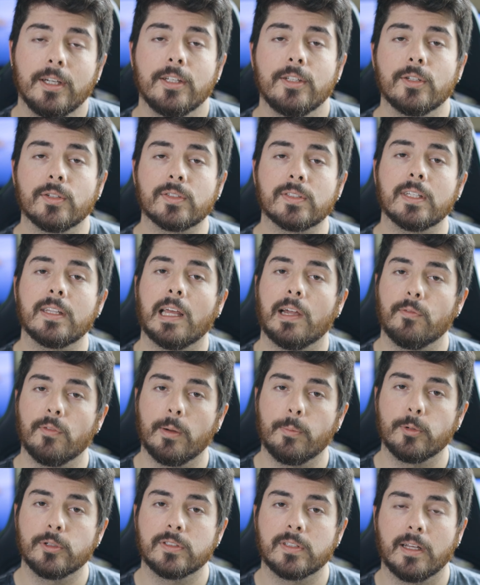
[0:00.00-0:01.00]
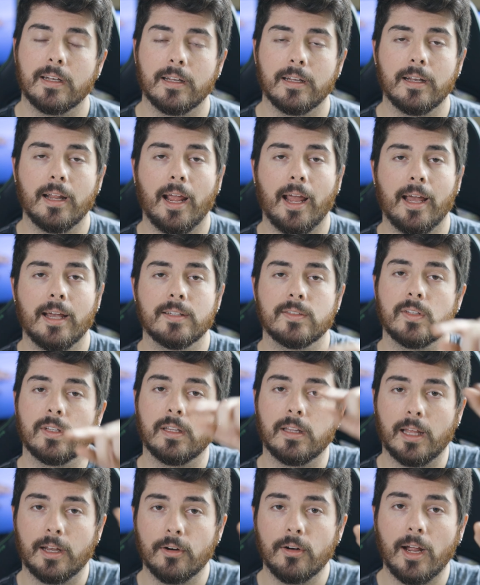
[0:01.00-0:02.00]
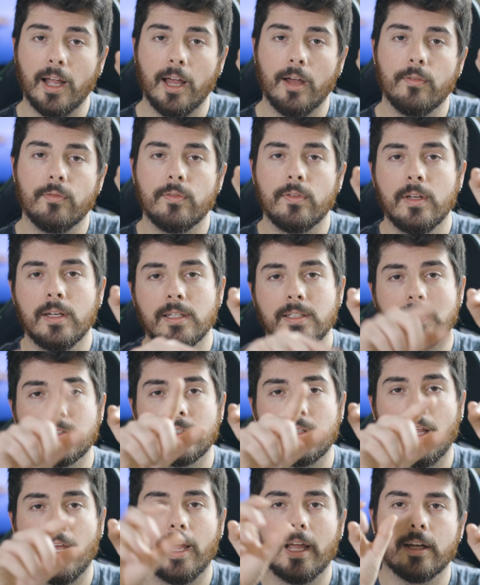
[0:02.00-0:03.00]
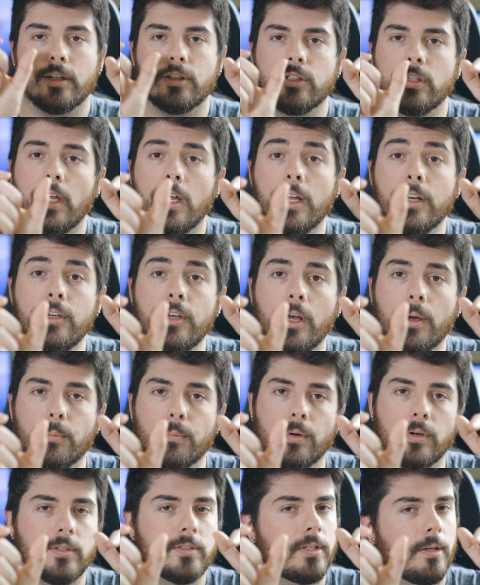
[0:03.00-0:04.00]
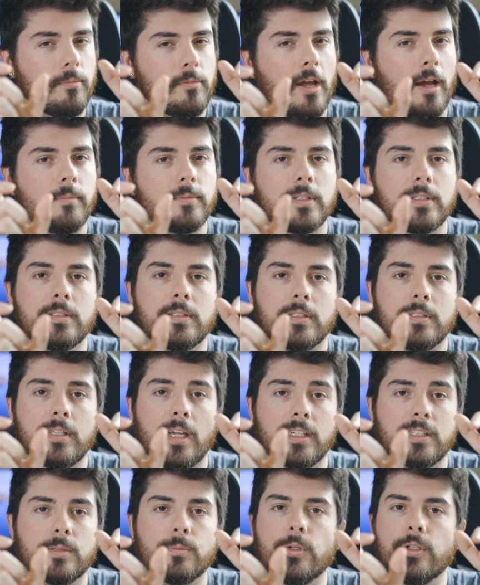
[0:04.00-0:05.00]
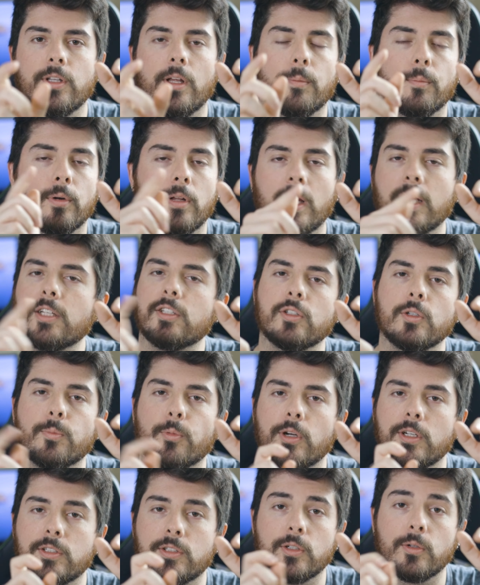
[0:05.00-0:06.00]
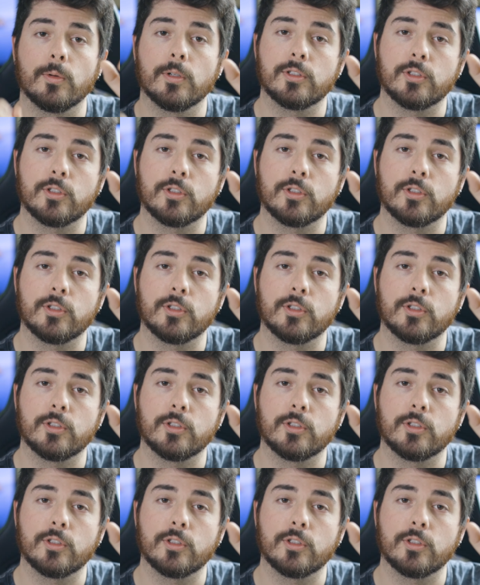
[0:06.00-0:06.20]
You'll see that represented as the letter F / a number. Sometimes it's a decimal number like 2.2 or